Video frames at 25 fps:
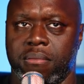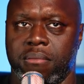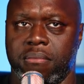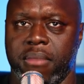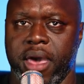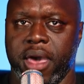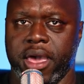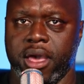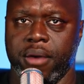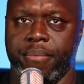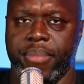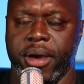
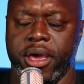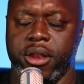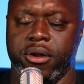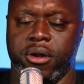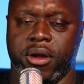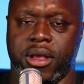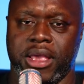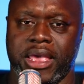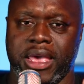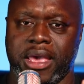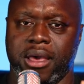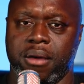megabyte
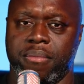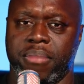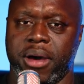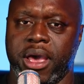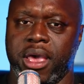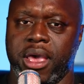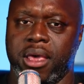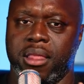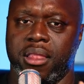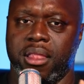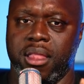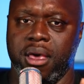or
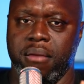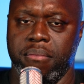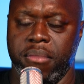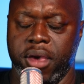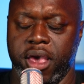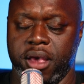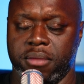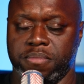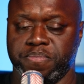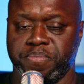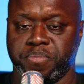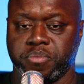gigabyte
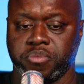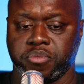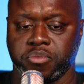limit